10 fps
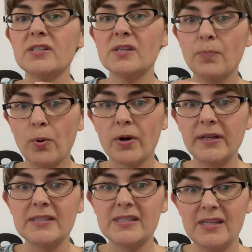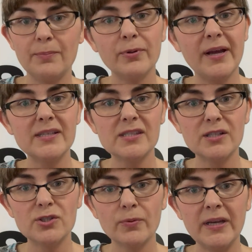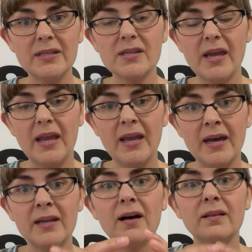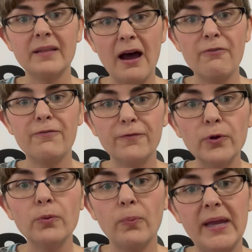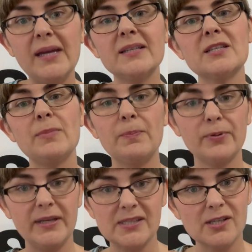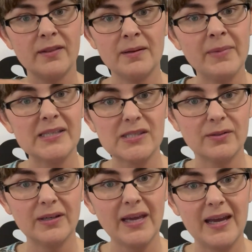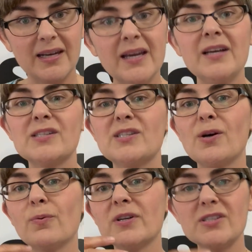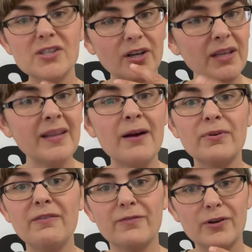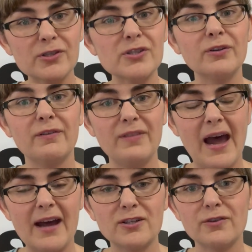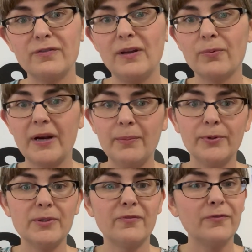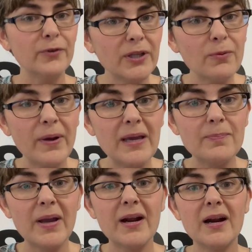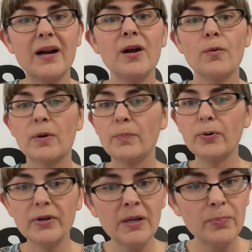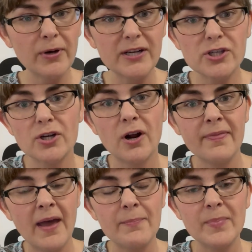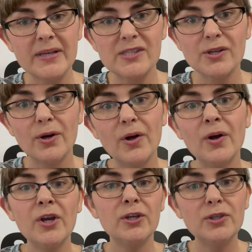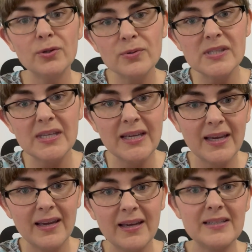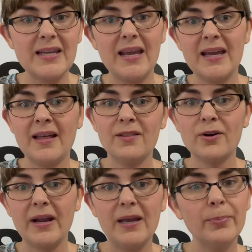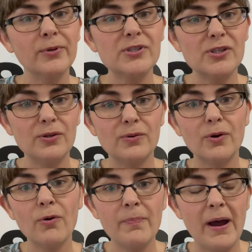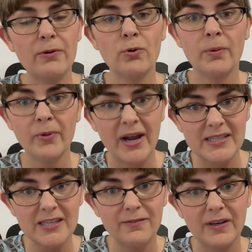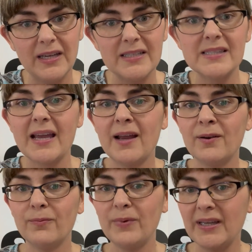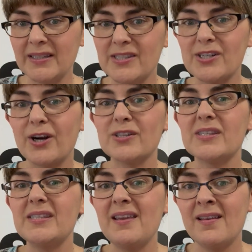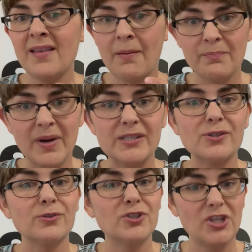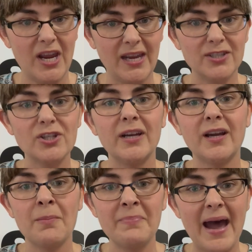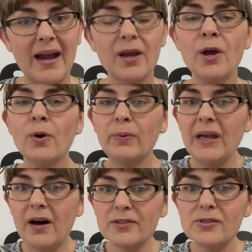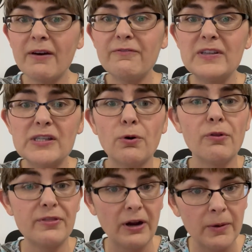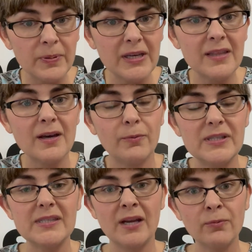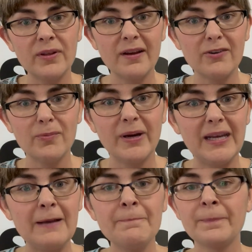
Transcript: support and stabilize the joint and allow full weight to be placed on the muscle again. So we're starting that reversal of the atrophy. We're able to fully weight bear, we're putting pressure on that muscle, using it, and they're able to go about normal activities, and we can start seeing that muscle change and come back. We also have physical therapy that we send with everybody,